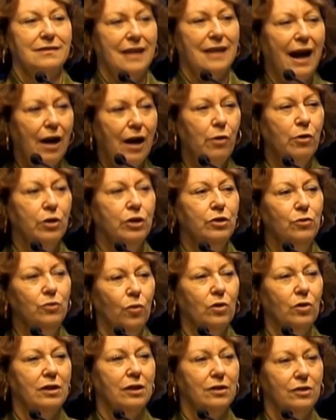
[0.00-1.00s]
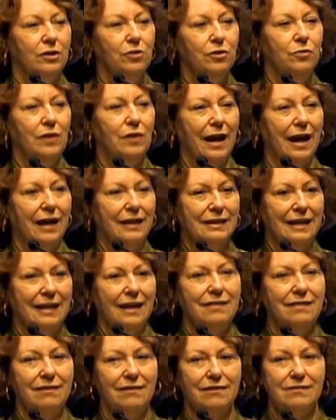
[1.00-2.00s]
How are you going to do that and
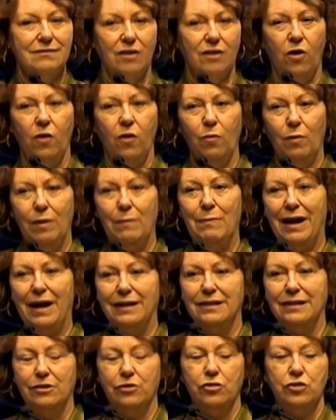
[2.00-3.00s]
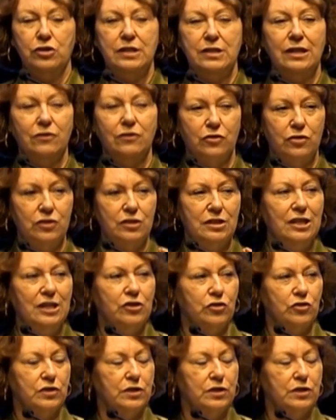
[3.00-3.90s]
get this the way back down to your teacher?